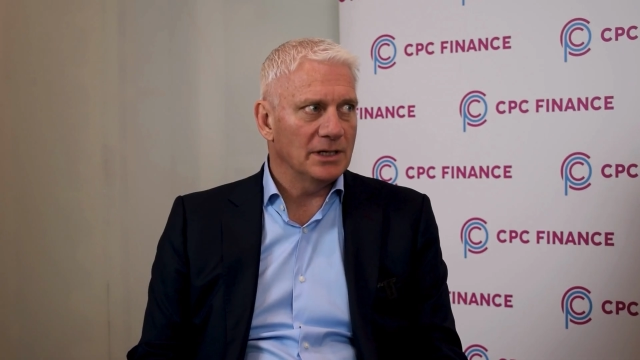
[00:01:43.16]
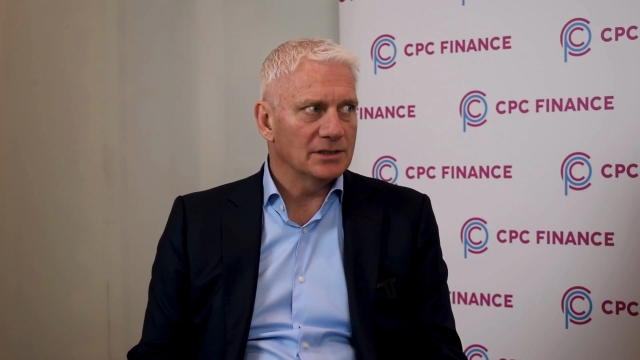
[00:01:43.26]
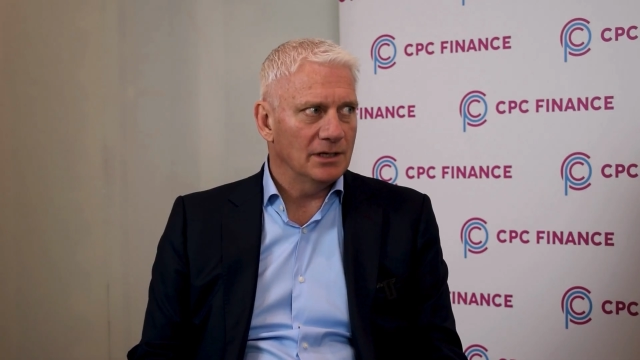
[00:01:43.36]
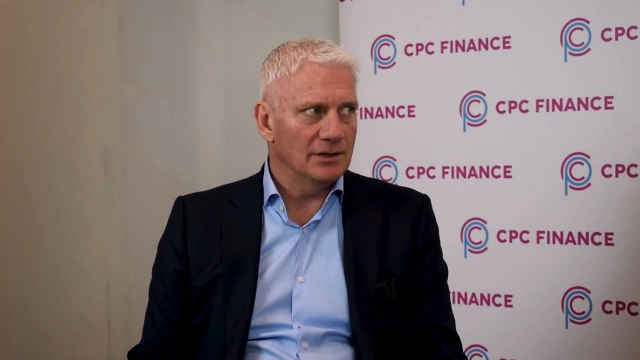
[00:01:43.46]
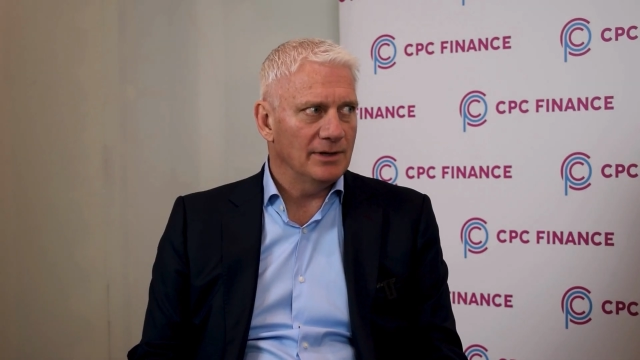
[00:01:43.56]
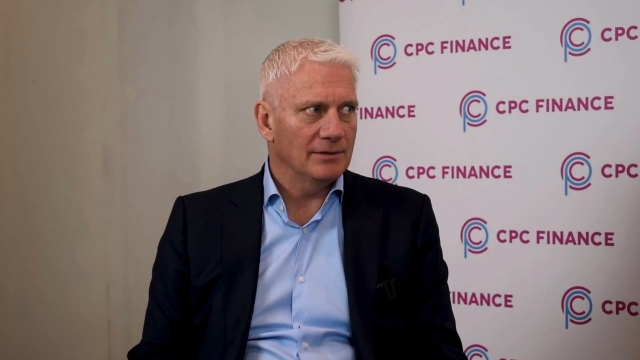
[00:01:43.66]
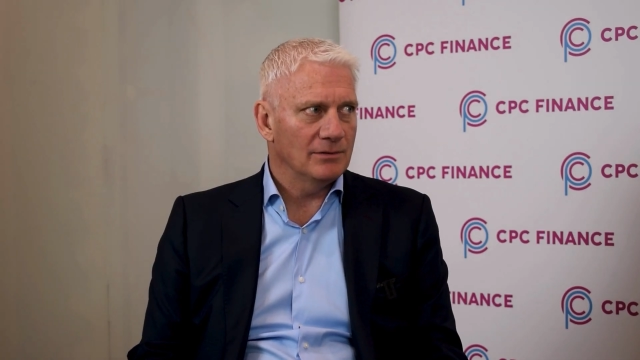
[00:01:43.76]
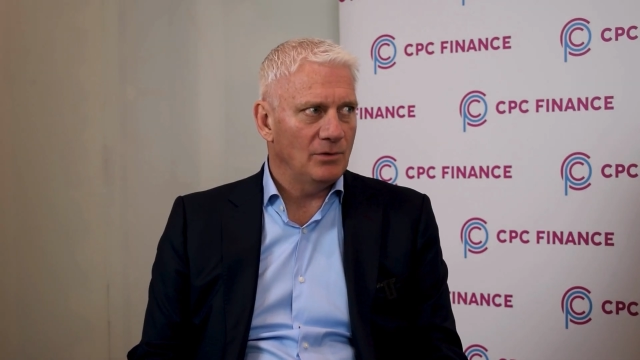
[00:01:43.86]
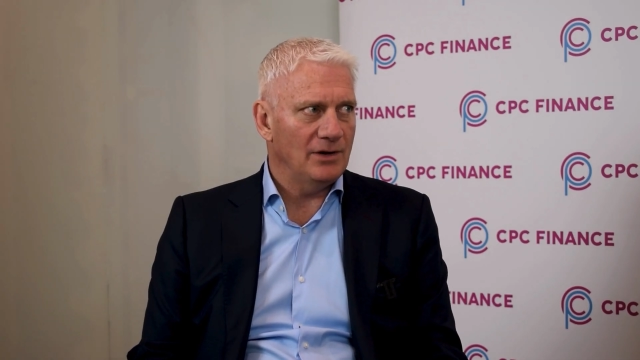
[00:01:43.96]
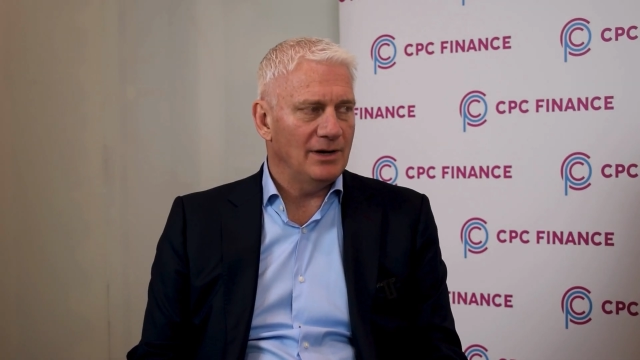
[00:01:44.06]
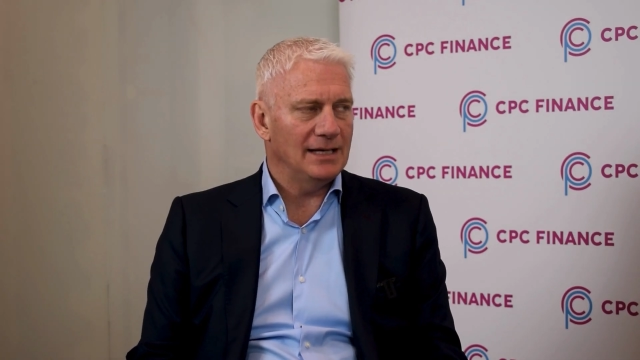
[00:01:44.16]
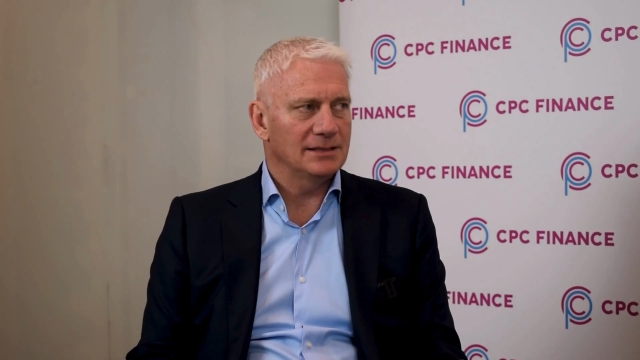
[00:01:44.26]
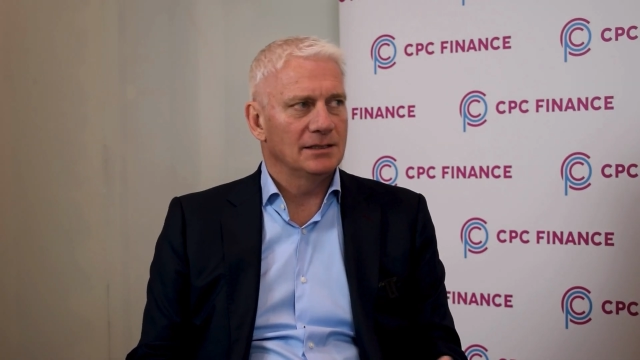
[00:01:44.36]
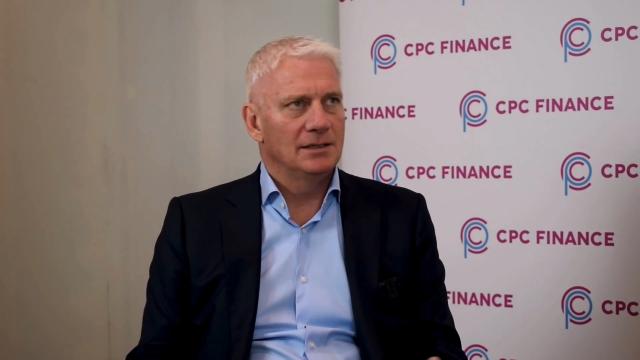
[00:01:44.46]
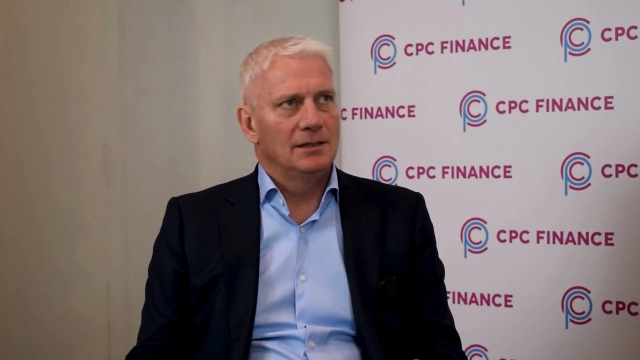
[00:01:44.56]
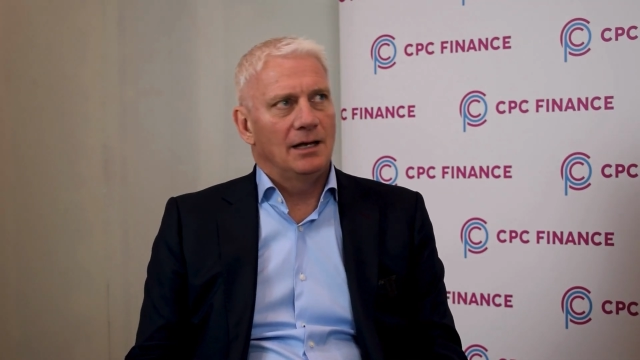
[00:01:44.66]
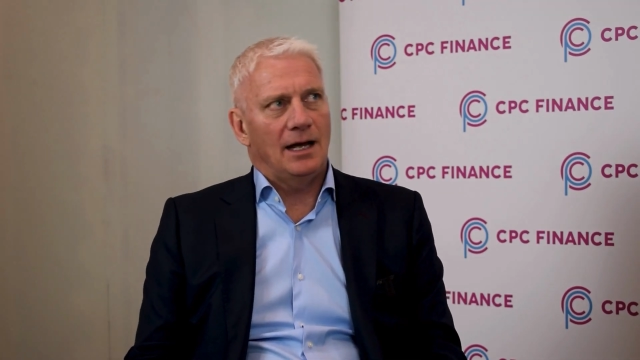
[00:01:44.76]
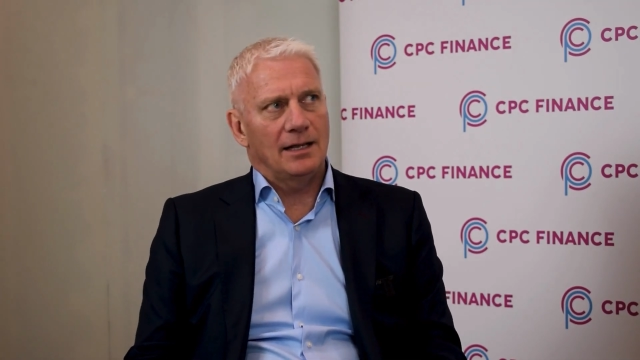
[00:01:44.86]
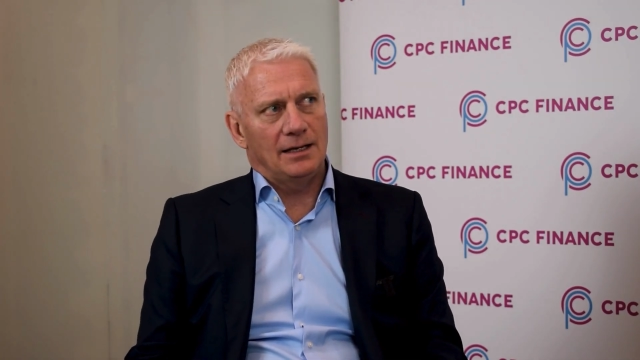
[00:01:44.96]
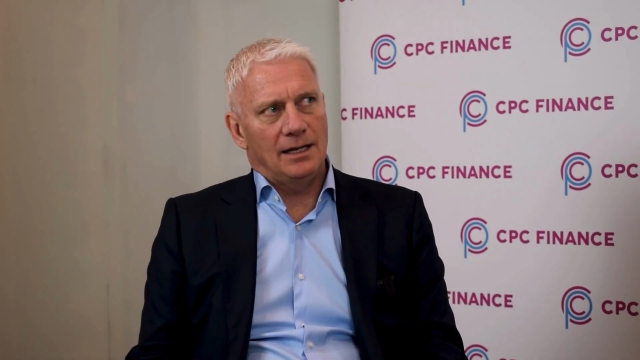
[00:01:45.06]
turnaround. Whereas
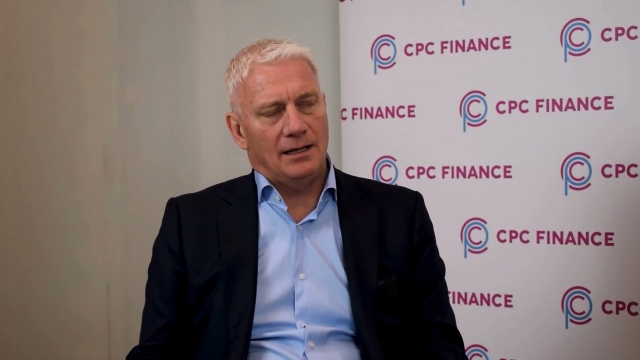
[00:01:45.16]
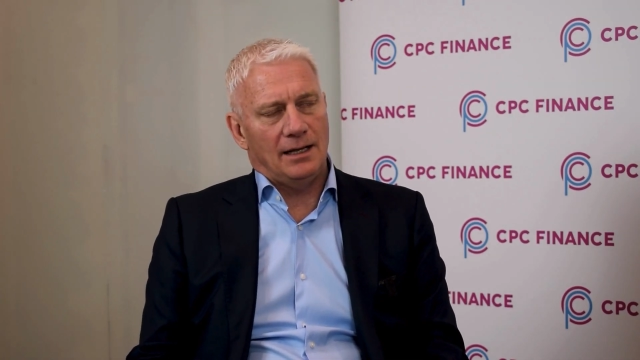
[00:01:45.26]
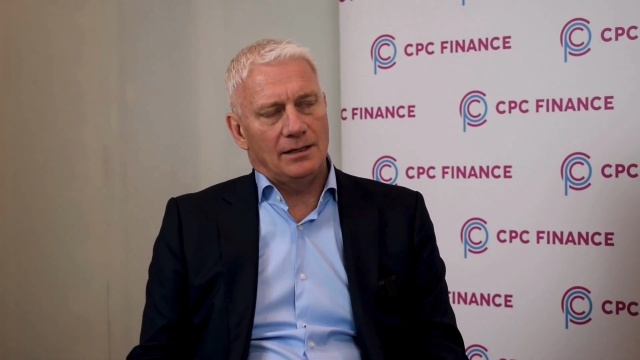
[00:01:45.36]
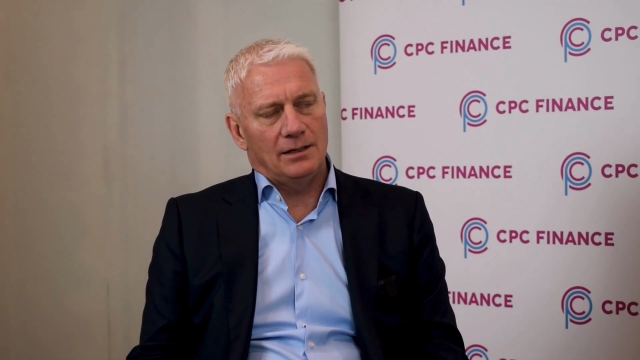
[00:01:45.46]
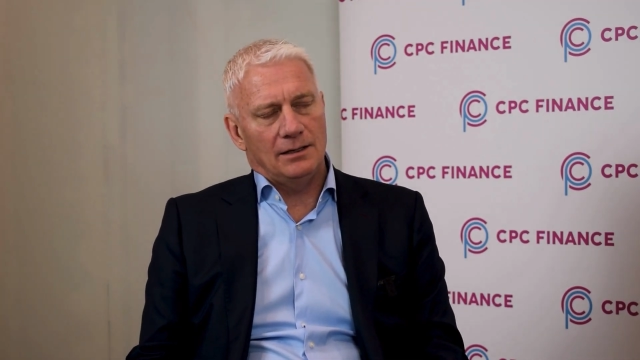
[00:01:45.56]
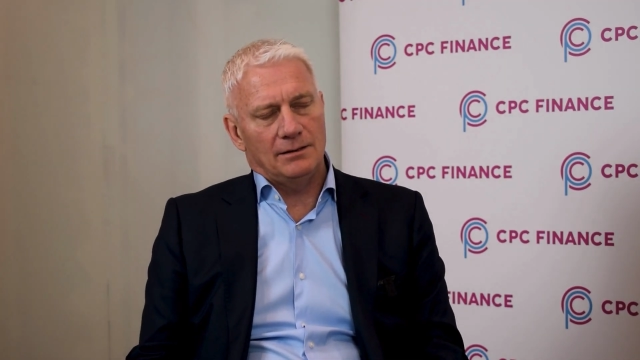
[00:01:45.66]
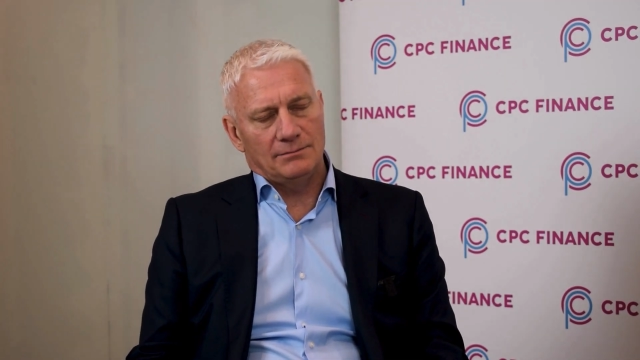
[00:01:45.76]
other